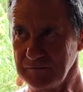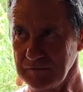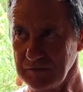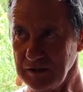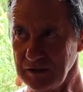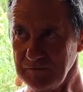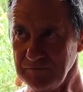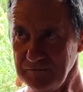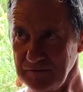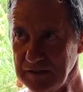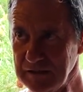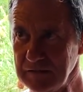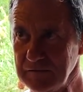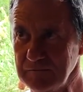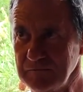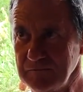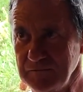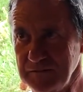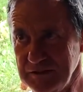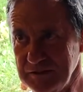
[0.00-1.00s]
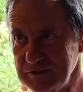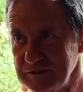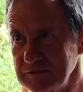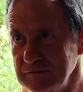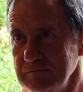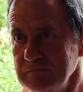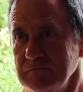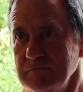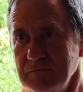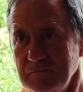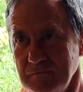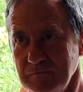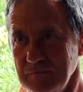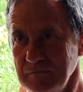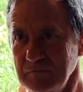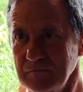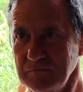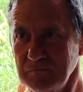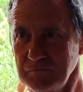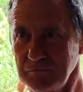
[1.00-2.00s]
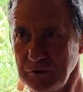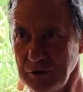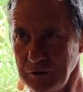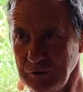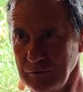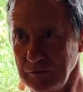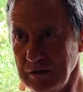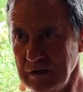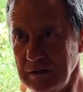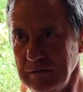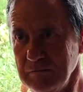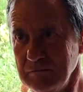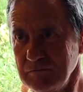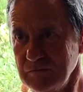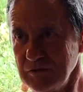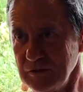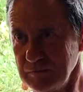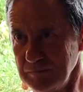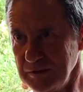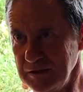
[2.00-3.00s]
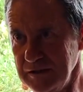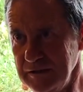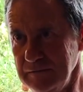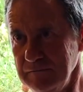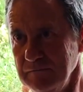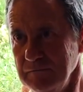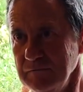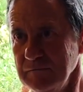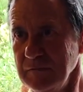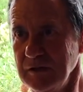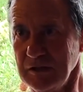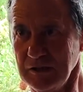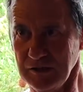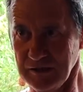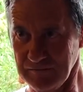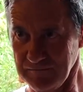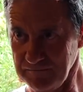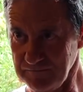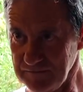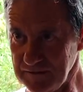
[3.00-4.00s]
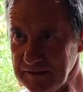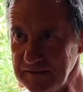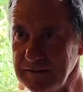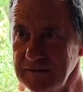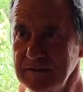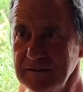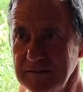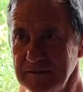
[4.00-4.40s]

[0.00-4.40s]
I found this program to be a lot of fun,